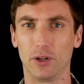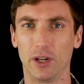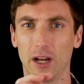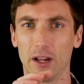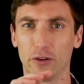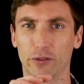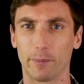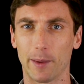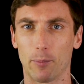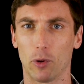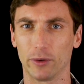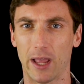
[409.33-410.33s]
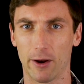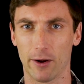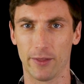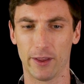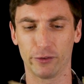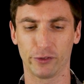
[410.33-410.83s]
You need it, you simply pull down
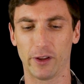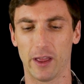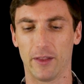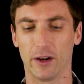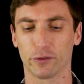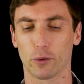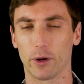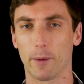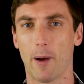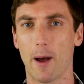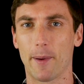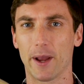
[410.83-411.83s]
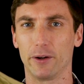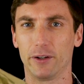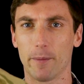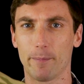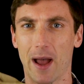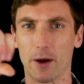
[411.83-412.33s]
on this and then it's going to pop out your
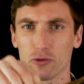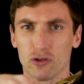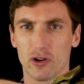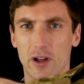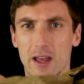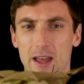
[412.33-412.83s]
dump pouch.